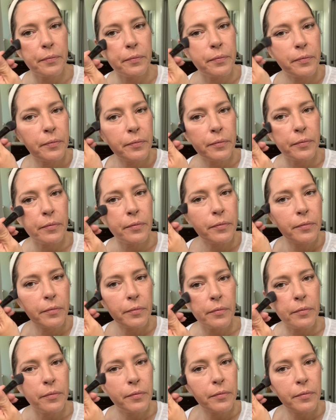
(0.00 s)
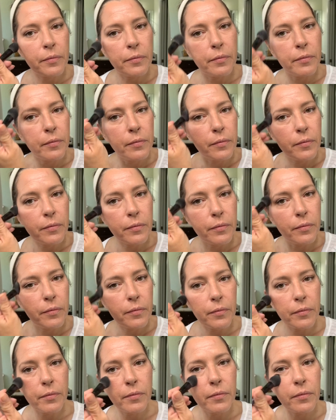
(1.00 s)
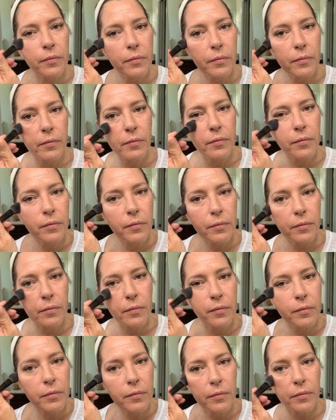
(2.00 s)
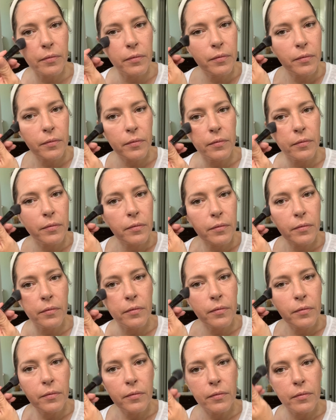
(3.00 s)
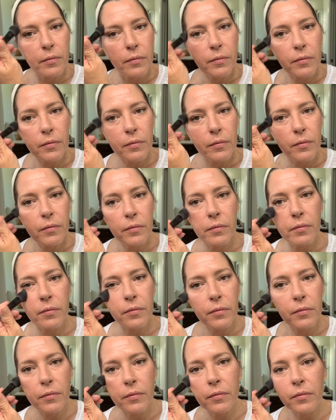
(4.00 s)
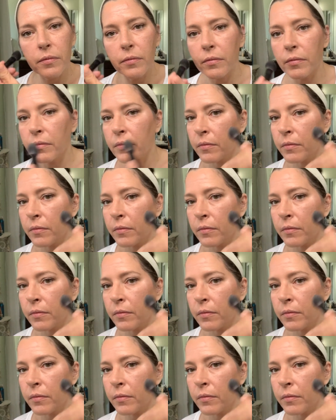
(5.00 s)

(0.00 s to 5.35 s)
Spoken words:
Nothing is said.